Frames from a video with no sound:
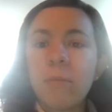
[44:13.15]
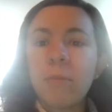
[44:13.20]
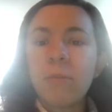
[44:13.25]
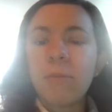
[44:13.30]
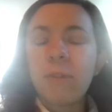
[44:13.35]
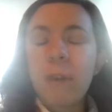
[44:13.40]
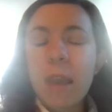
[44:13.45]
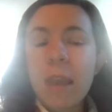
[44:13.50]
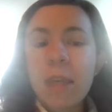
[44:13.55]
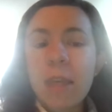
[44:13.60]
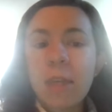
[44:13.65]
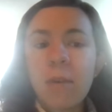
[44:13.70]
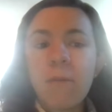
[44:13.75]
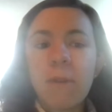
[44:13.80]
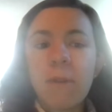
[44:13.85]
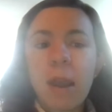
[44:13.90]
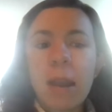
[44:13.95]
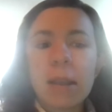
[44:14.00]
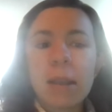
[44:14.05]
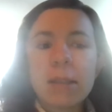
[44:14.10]
faith
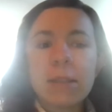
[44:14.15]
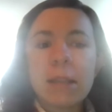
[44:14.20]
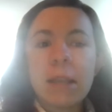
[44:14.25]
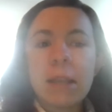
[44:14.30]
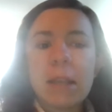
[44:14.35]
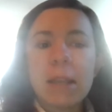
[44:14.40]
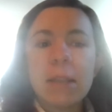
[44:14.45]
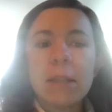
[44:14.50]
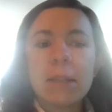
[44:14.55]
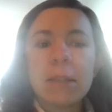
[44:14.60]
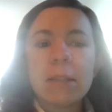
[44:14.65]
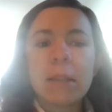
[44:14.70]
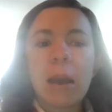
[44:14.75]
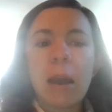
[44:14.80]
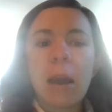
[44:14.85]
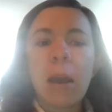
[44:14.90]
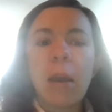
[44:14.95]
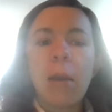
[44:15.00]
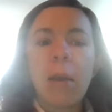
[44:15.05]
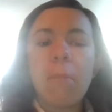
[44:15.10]
and vaccines
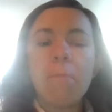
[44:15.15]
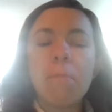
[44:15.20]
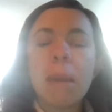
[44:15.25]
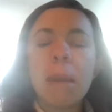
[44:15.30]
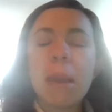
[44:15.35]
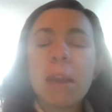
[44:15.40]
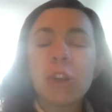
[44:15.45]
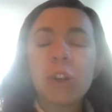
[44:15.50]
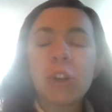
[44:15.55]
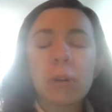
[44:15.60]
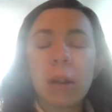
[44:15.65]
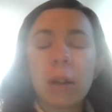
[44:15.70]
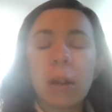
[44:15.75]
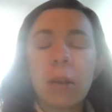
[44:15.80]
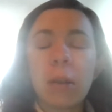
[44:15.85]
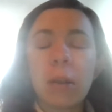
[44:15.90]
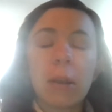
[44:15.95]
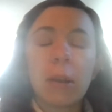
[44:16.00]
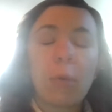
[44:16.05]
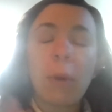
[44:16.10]

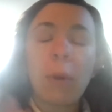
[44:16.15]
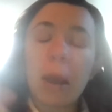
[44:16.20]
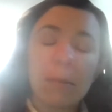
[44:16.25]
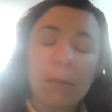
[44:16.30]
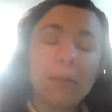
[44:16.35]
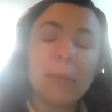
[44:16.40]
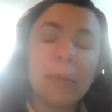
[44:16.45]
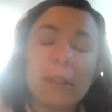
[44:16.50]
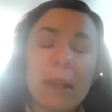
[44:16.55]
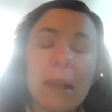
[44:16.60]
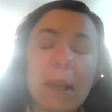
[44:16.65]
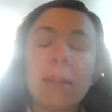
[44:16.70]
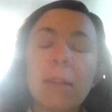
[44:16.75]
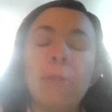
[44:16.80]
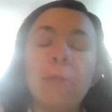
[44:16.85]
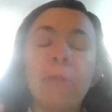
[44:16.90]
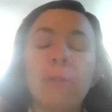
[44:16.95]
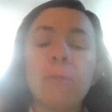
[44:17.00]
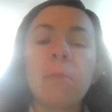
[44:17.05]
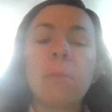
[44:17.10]
matrix set
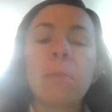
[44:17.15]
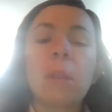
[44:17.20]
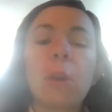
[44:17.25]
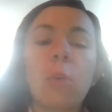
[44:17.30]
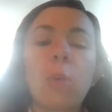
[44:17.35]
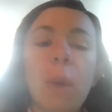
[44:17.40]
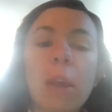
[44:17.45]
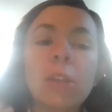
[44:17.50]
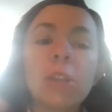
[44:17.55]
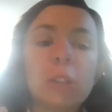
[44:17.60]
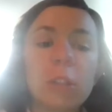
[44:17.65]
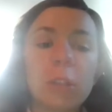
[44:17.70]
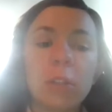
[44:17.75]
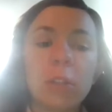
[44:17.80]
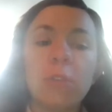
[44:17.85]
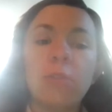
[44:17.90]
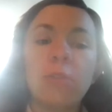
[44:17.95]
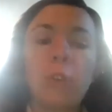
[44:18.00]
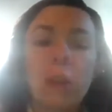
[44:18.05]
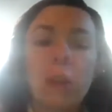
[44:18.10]
of
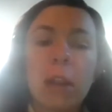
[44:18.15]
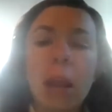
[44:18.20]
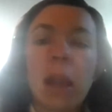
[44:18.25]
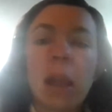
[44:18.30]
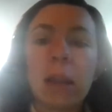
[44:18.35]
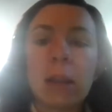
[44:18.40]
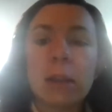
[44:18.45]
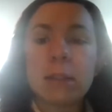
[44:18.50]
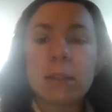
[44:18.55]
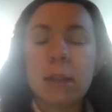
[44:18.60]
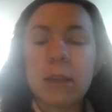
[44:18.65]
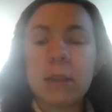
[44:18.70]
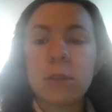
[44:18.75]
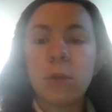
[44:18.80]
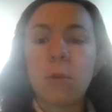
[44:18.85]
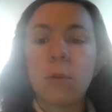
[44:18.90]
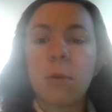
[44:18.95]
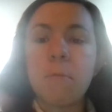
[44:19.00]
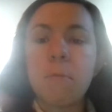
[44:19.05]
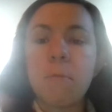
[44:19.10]
questions for
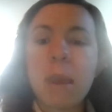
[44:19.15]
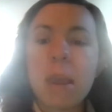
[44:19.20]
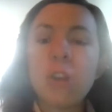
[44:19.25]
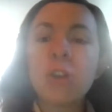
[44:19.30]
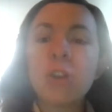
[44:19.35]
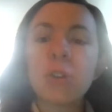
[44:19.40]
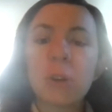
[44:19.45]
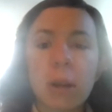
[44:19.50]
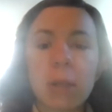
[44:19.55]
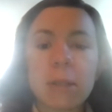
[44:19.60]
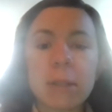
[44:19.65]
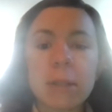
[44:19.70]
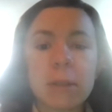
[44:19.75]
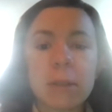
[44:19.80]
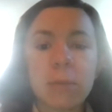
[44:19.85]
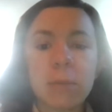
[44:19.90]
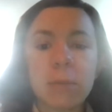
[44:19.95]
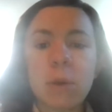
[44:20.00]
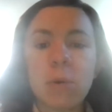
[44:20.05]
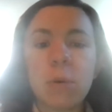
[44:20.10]
analysis, or a matrix
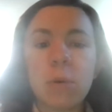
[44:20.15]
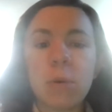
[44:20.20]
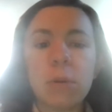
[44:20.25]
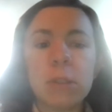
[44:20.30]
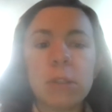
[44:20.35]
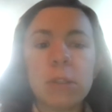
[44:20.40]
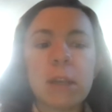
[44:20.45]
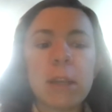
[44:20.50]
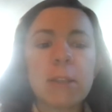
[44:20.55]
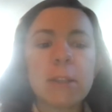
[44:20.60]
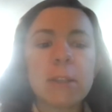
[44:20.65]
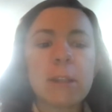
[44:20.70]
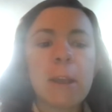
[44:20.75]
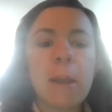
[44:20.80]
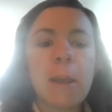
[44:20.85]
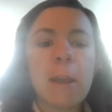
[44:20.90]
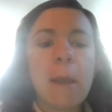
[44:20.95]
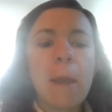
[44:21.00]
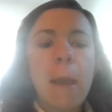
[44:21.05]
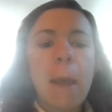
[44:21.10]
as we called it.
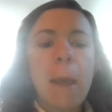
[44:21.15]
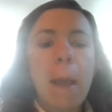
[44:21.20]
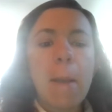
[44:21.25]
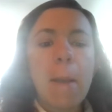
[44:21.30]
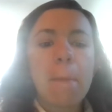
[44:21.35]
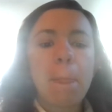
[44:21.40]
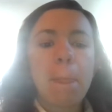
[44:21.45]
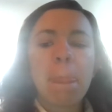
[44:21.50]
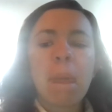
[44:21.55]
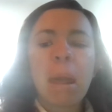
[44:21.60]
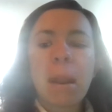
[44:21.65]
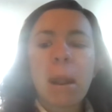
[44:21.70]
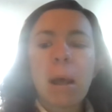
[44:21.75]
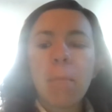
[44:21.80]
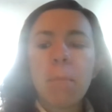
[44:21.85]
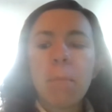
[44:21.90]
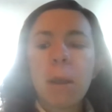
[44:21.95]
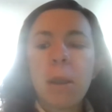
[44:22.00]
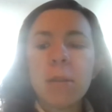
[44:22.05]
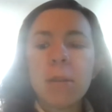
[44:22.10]
And
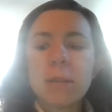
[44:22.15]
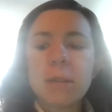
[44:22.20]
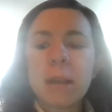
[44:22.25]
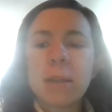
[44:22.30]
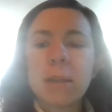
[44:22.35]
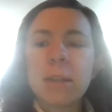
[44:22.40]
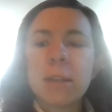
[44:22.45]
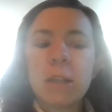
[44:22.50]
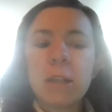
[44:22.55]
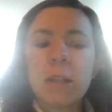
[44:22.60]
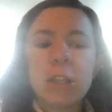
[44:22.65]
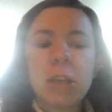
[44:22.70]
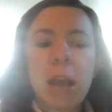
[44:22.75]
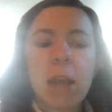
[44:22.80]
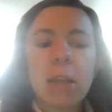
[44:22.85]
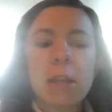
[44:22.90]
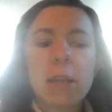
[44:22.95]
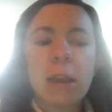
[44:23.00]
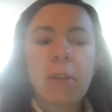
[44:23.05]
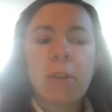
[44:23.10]
I'll post that in the
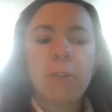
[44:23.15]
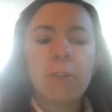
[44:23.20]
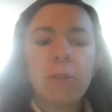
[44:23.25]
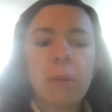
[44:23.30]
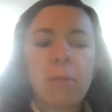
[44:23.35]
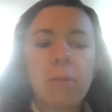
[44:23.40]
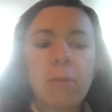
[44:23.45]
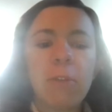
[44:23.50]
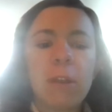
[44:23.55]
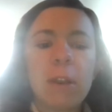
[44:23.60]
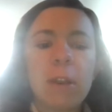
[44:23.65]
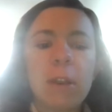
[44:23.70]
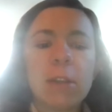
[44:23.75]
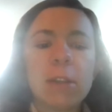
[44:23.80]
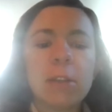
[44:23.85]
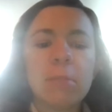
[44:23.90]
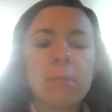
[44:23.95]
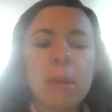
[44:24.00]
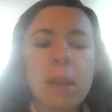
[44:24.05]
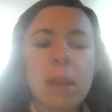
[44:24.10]
chat after I'm
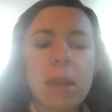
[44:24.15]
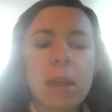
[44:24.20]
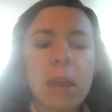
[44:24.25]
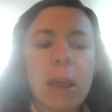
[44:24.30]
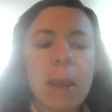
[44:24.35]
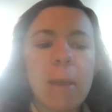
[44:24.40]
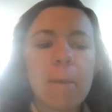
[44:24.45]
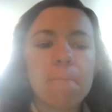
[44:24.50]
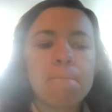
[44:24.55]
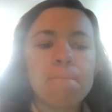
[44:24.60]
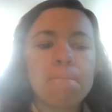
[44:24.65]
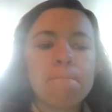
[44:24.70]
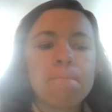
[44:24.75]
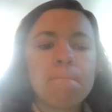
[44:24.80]
finished speaking.